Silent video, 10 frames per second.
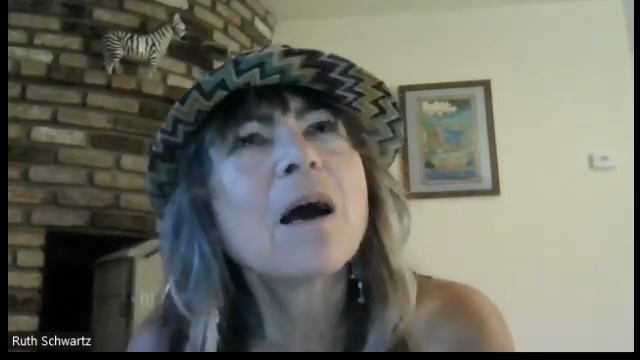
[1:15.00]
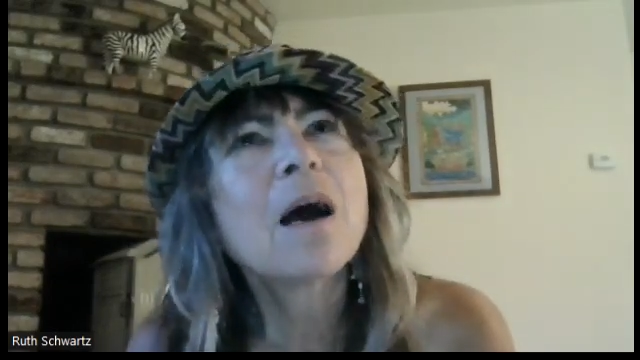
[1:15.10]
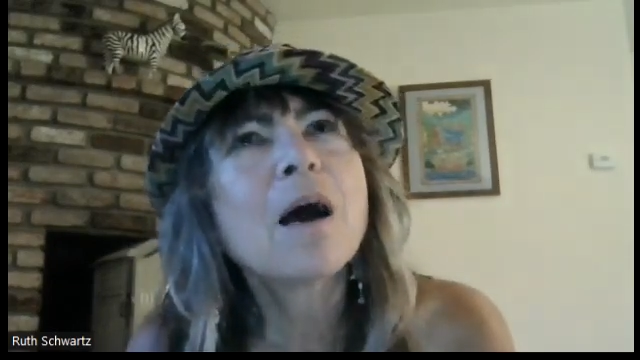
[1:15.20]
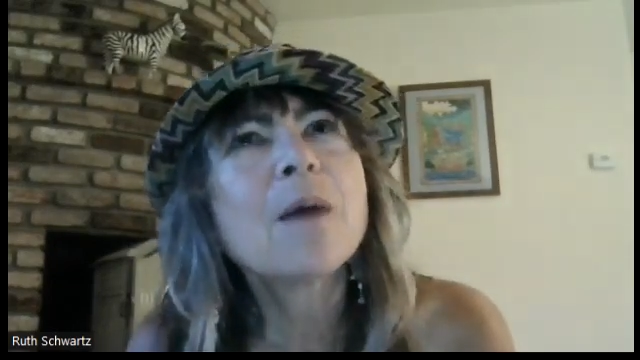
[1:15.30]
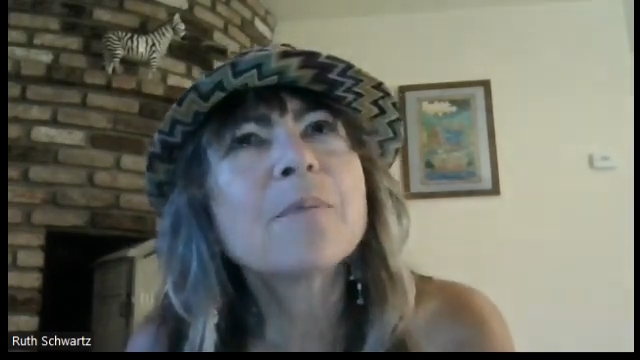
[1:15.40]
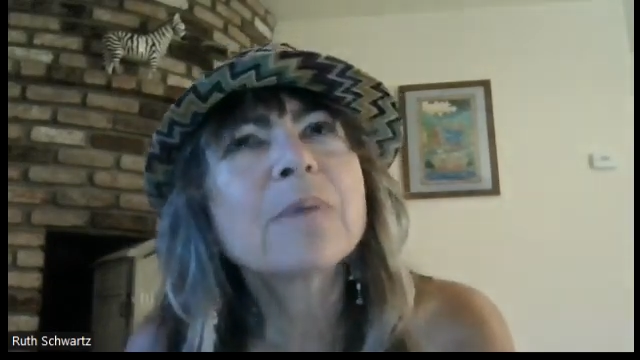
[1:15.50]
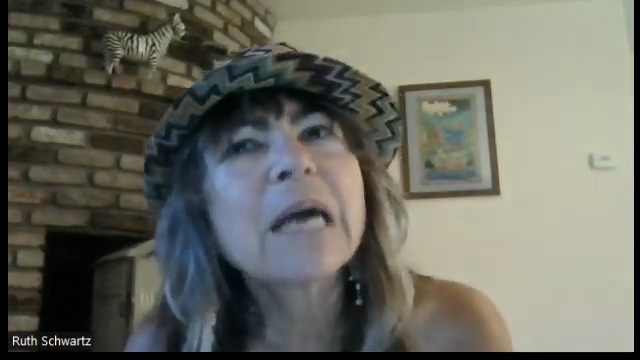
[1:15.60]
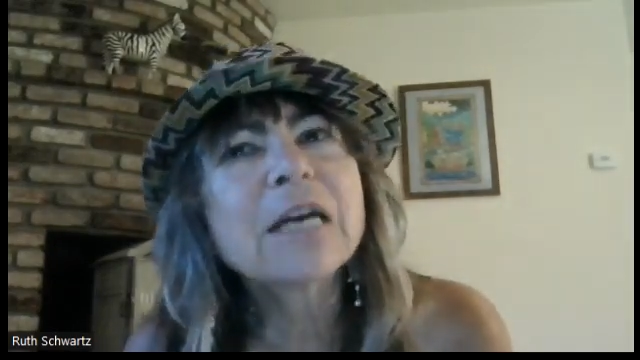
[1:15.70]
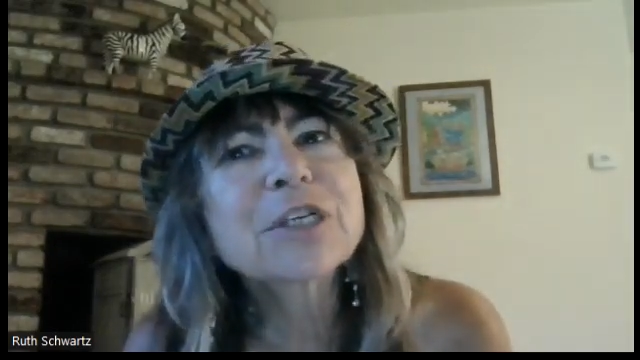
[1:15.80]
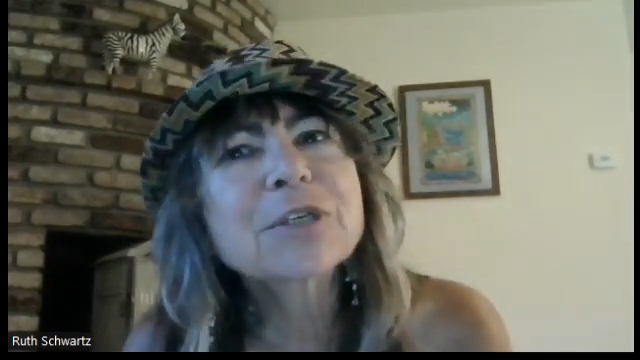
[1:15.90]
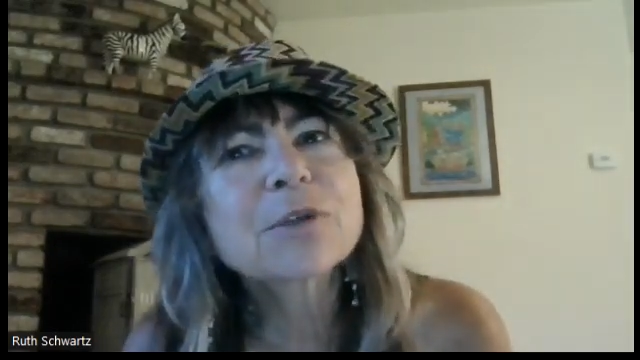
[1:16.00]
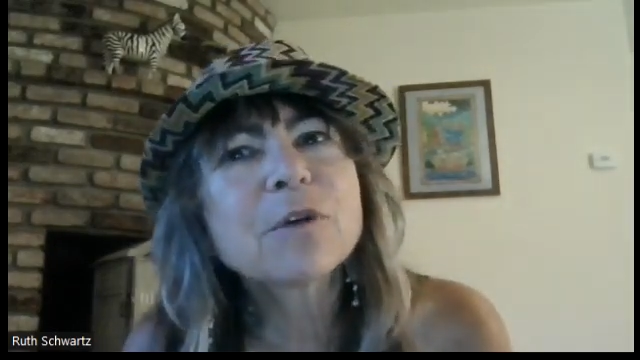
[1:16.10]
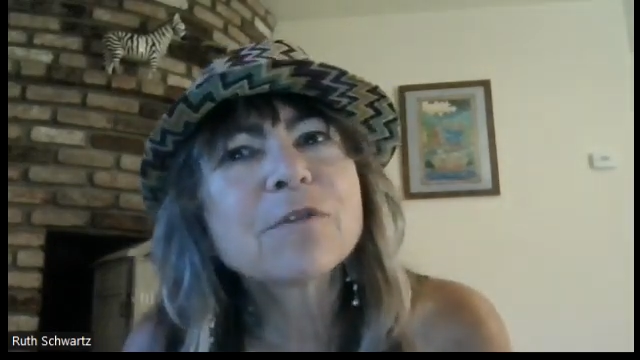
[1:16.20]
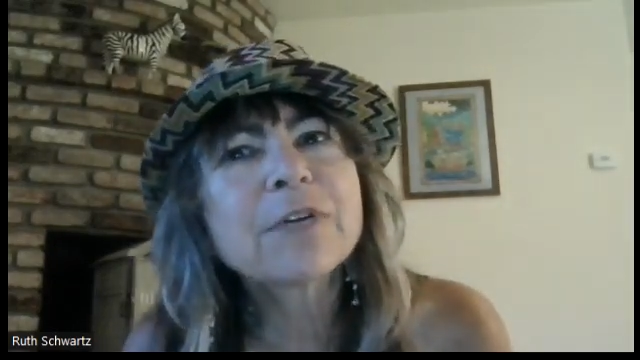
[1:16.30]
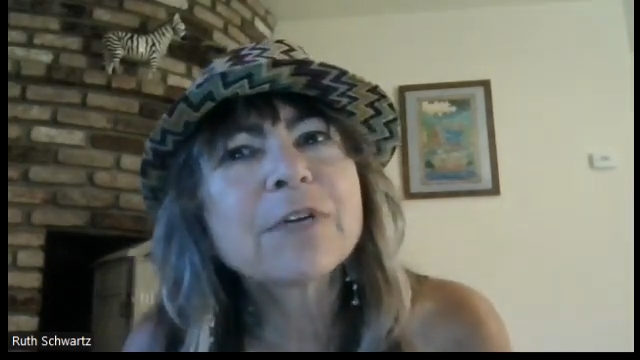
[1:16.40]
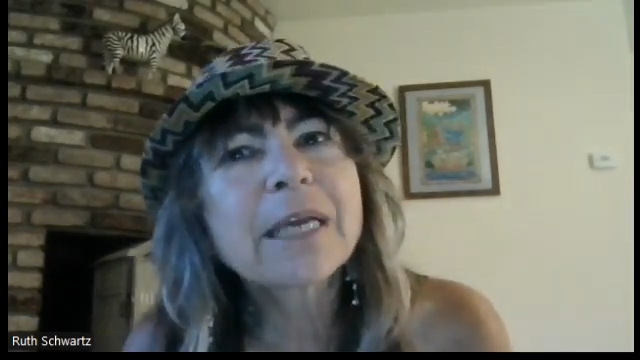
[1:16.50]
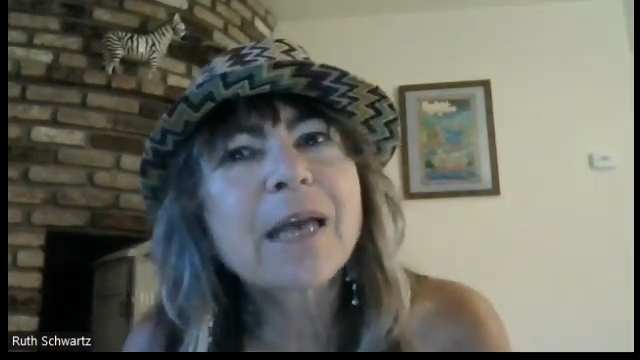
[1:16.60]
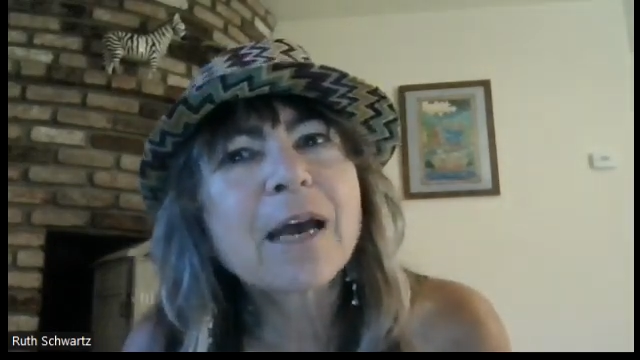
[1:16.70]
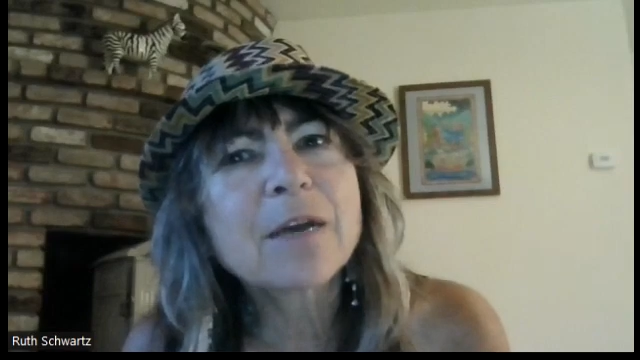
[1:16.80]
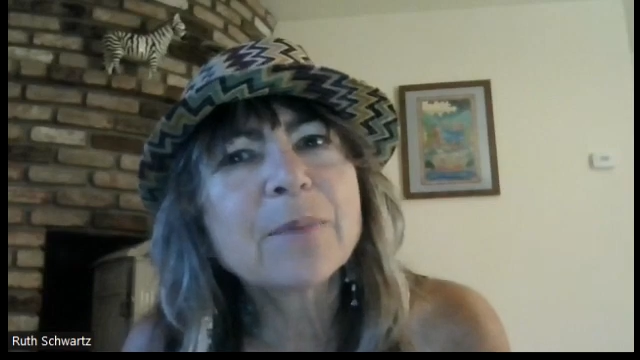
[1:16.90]

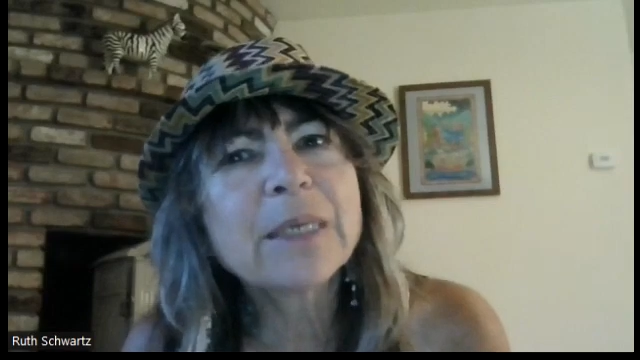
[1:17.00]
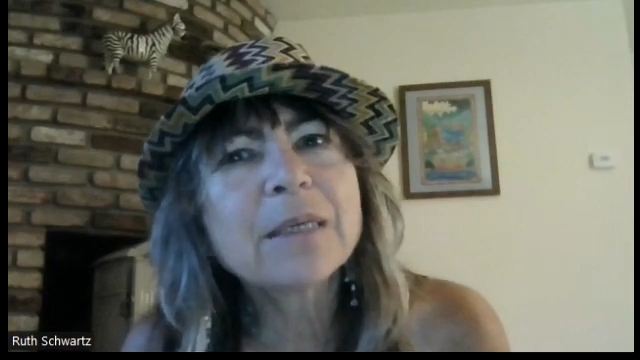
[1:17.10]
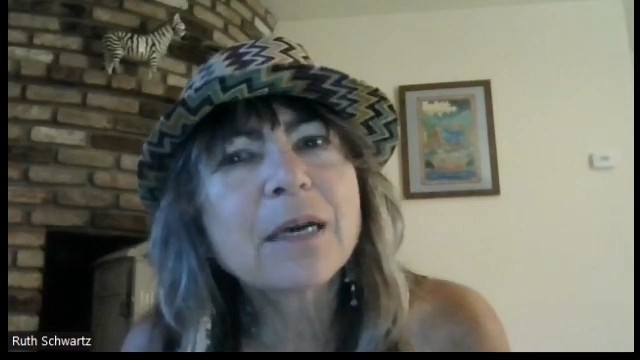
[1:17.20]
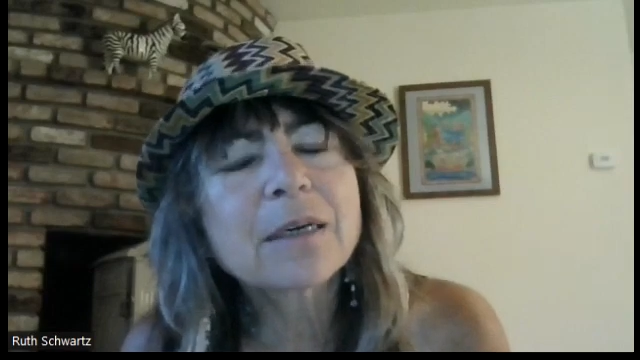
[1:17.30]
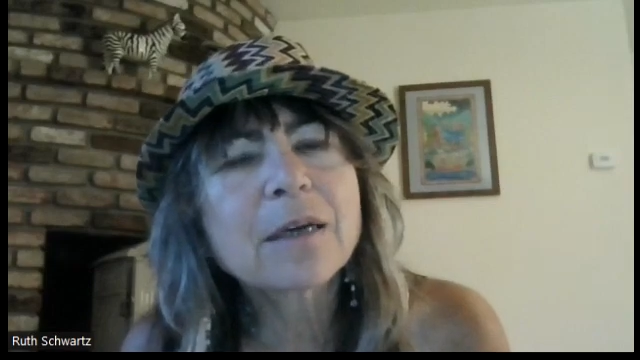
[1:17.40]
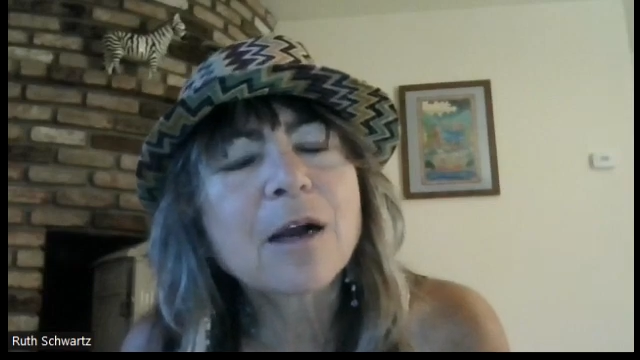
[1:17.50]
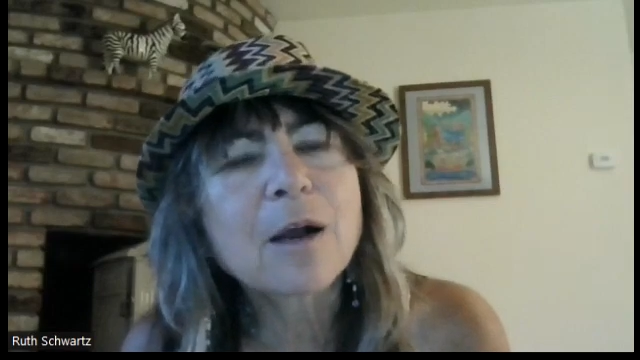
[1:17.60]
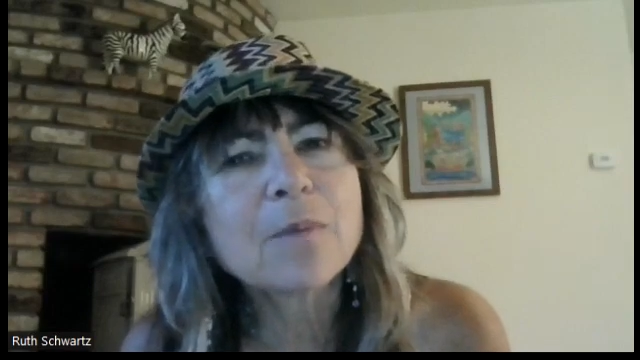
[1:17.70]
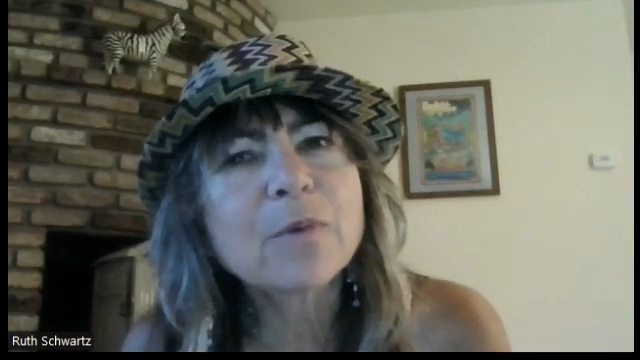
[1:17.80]
ConsciousGirlfriendAcademy.com.